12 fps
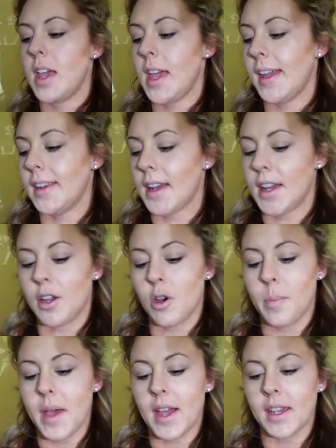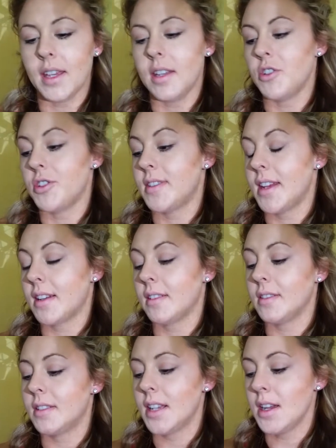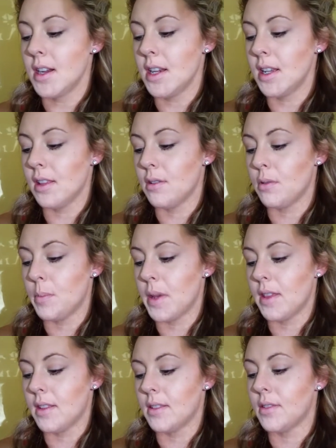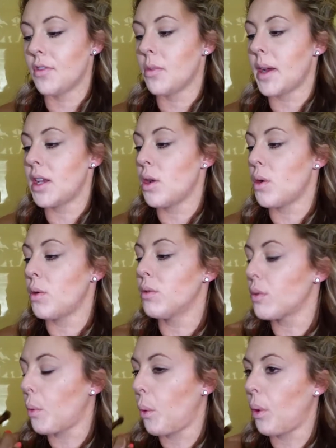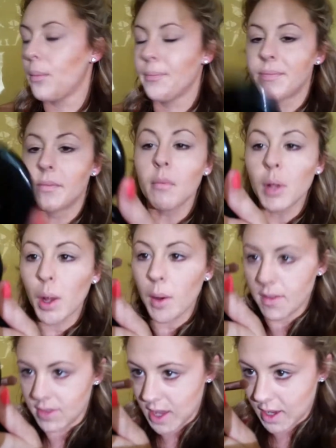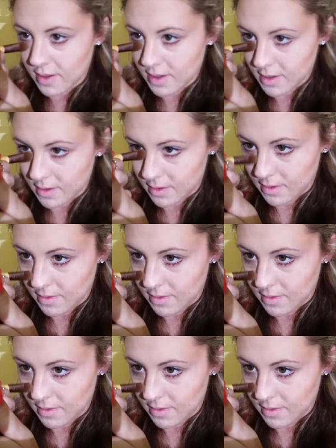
and I go back in, just take a tiny little bit, this is for my nose, blow off the excess,